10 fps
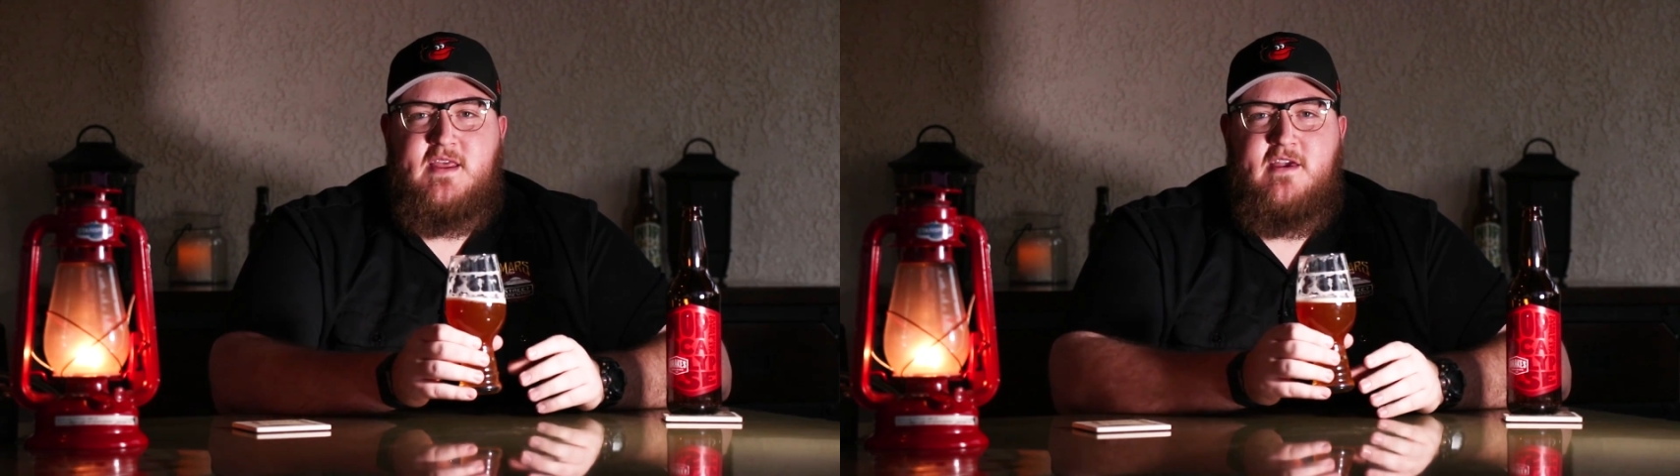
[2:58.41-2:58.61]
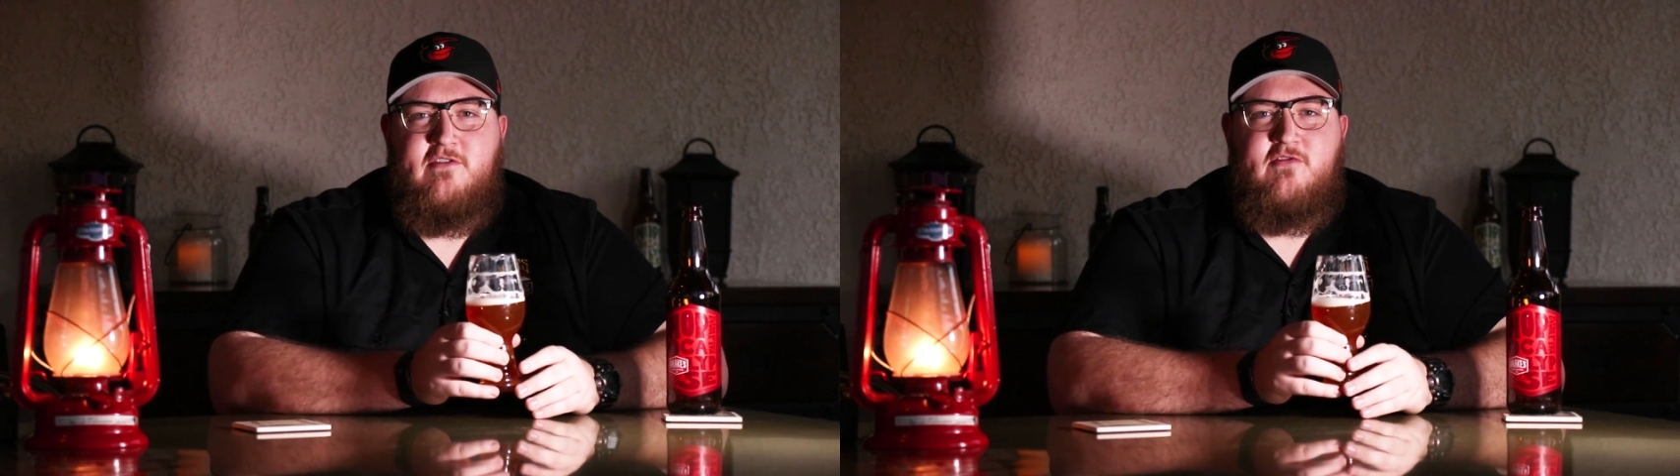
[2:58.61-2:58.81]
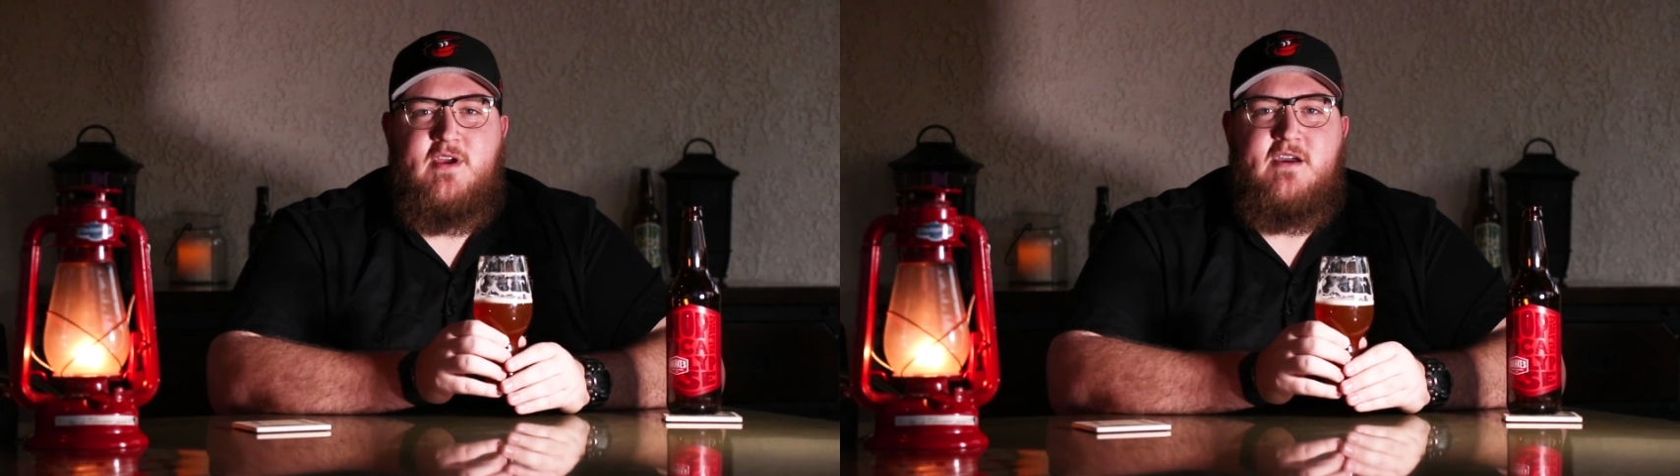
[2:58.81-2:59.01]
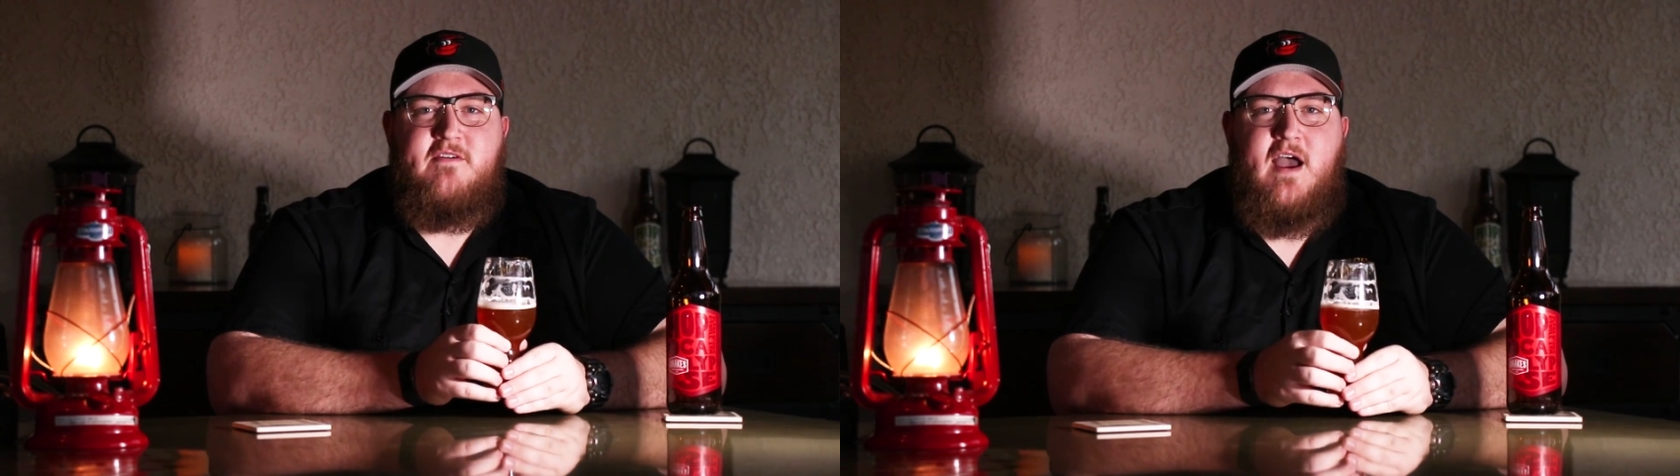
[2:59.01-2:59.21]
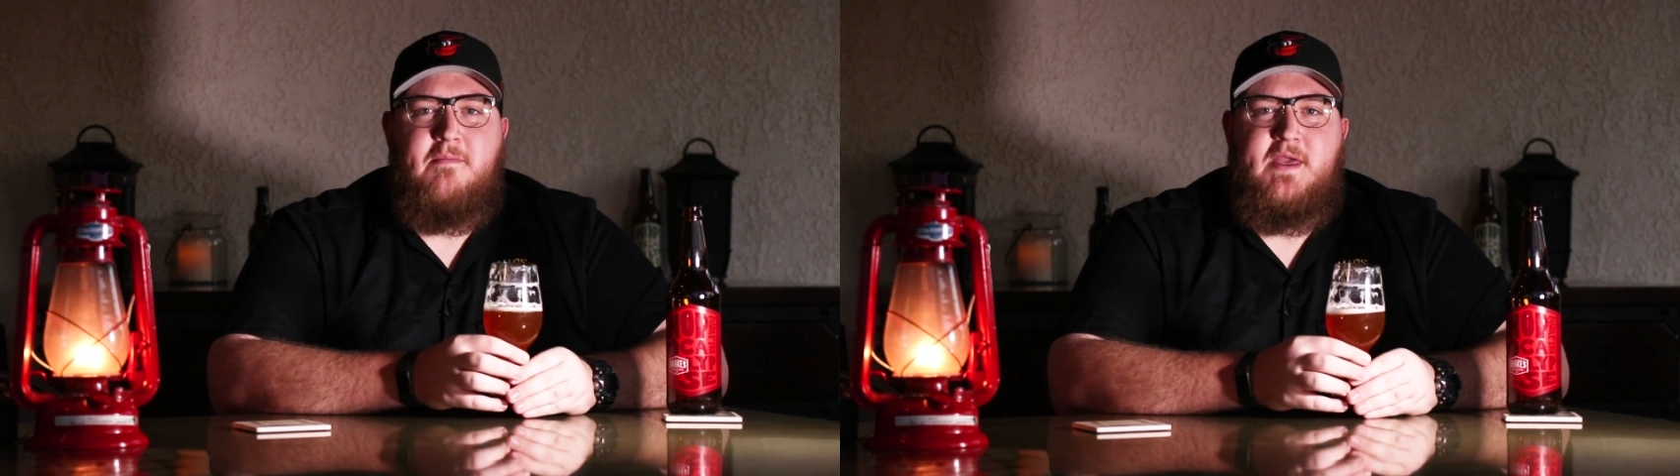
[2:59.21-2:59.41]
the history of
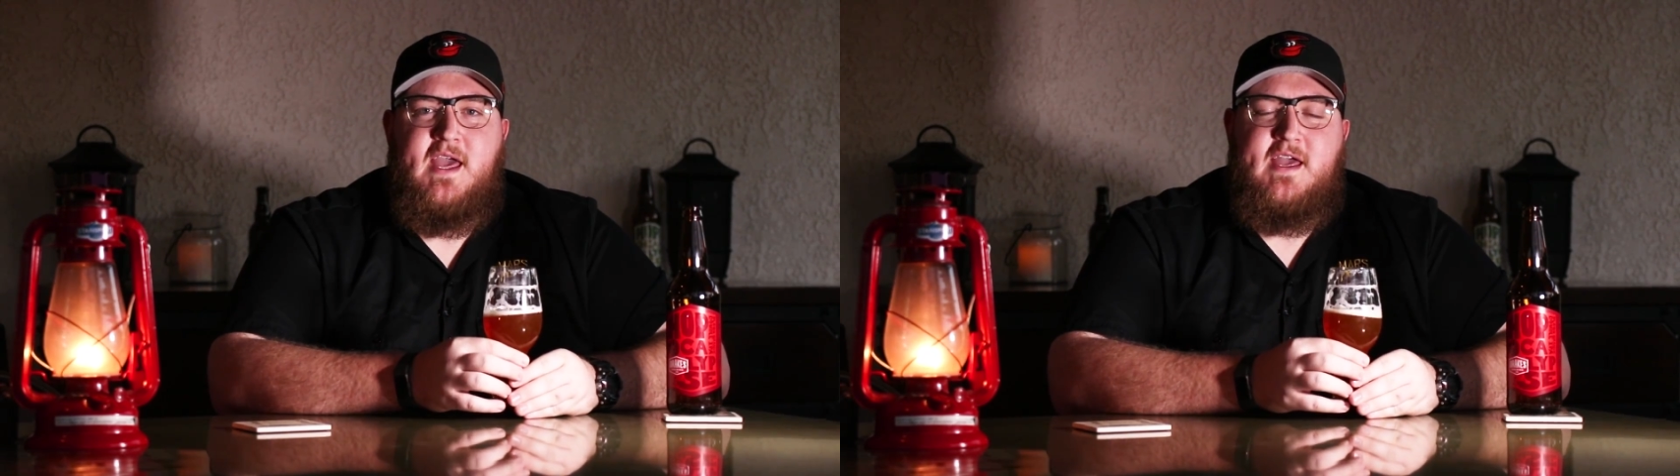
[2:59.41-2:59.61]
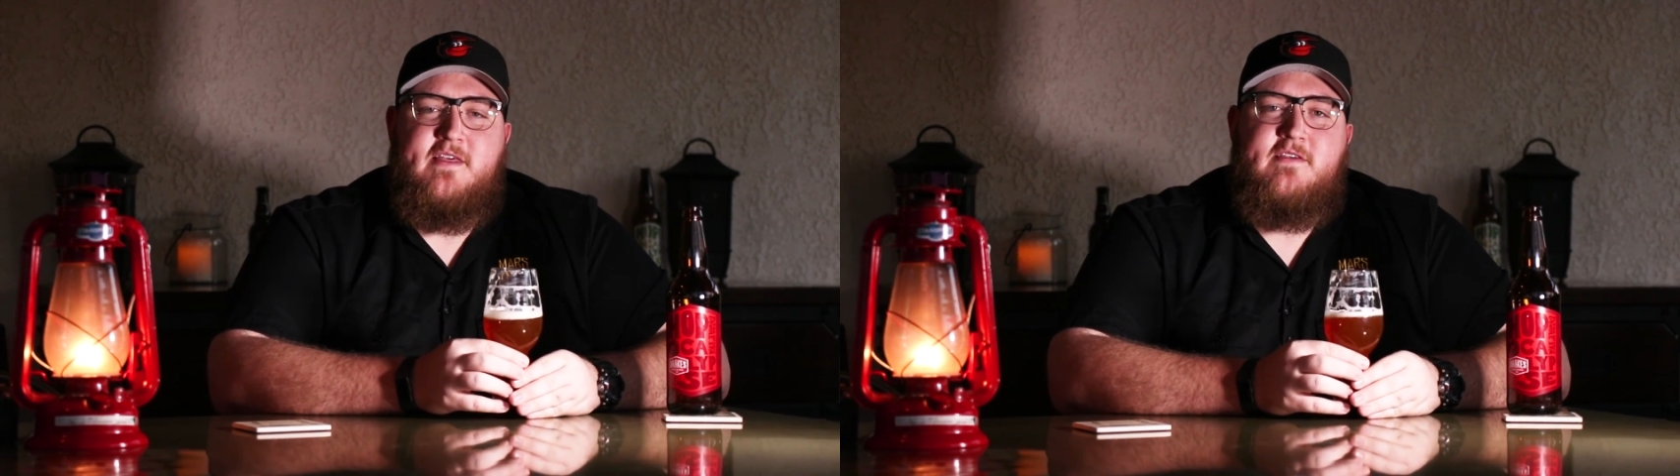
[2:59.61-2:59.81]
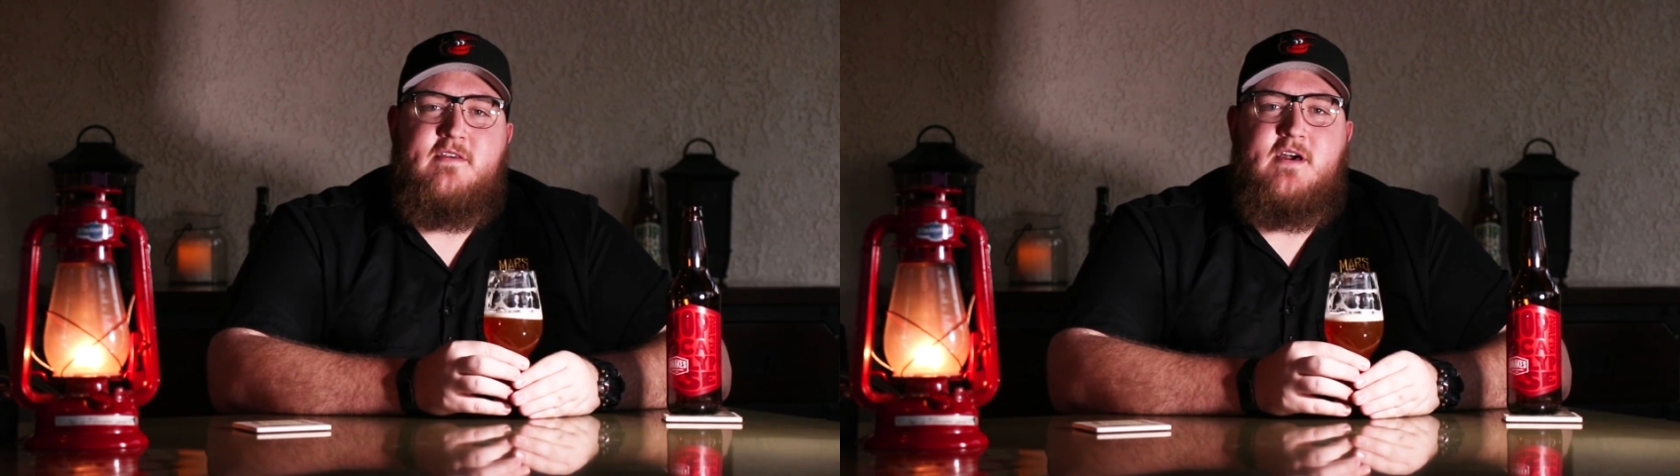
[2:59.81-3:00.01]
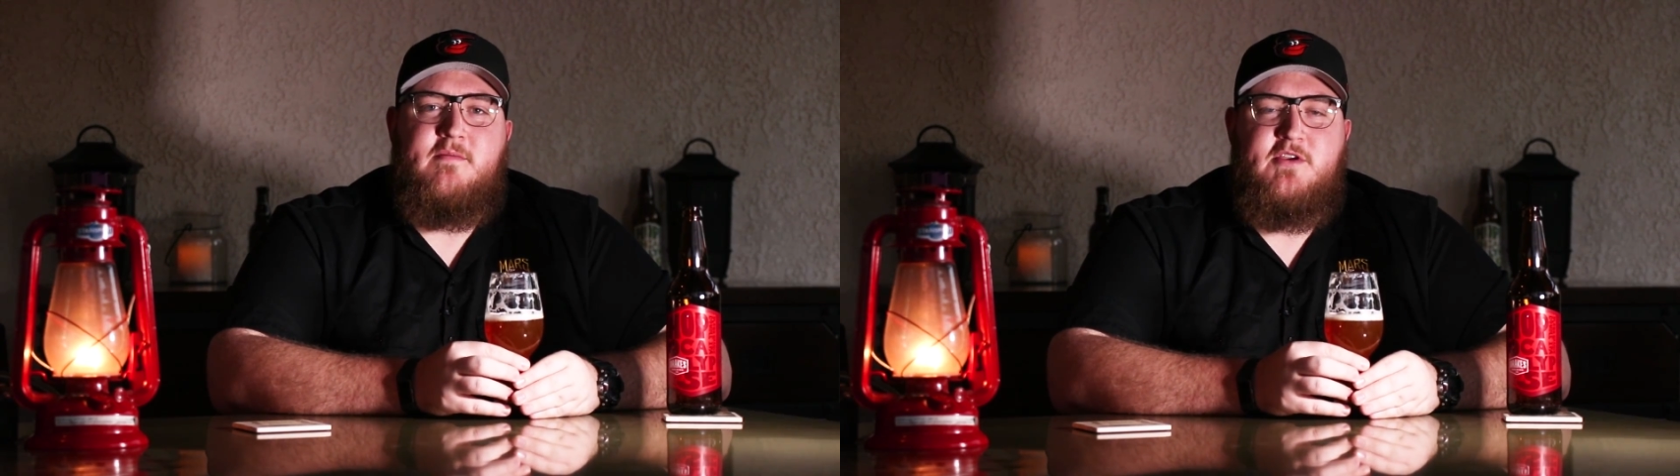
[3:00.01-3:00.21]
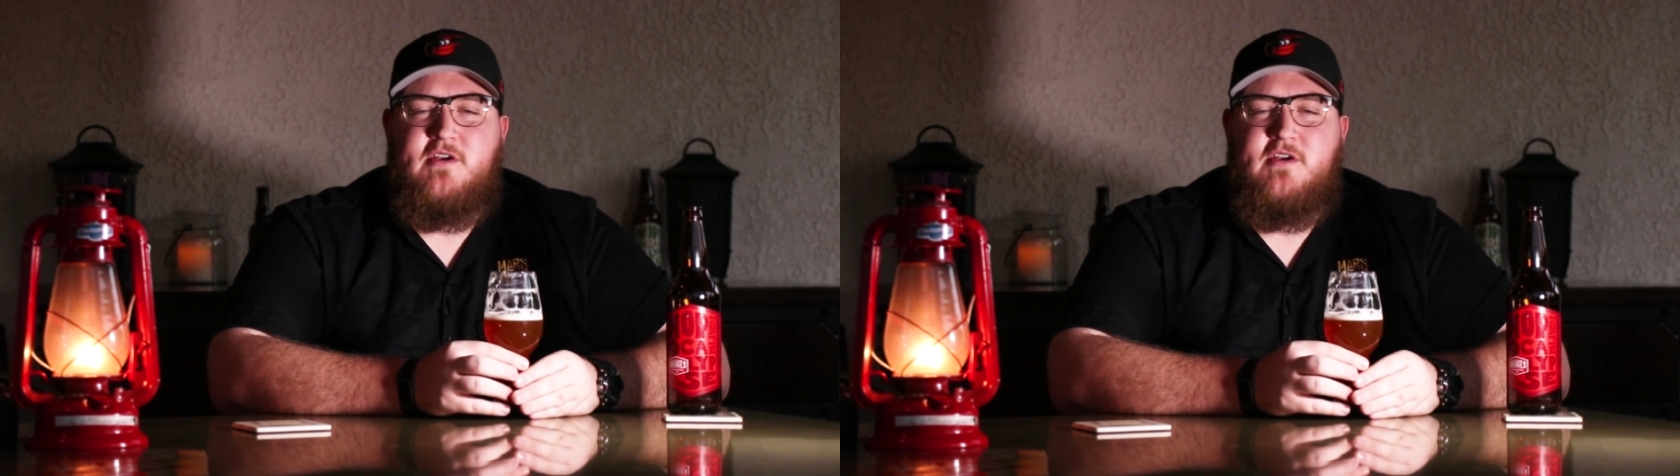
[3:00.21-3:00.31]
IPAs.